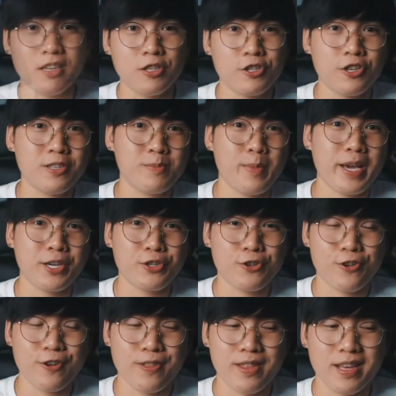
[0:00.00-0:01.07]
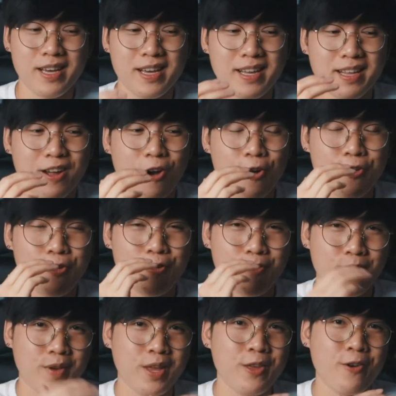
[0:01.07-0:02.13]
Just make sure that on your
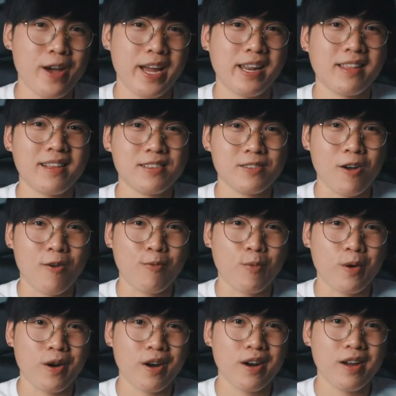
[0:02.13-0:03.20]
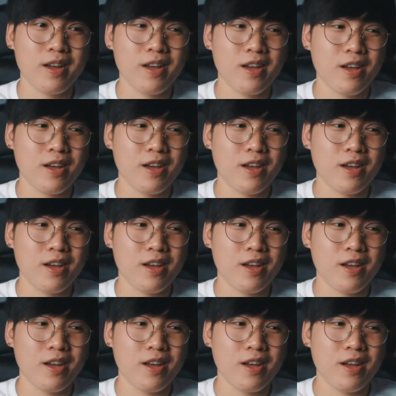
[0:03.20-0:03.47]
video editing software,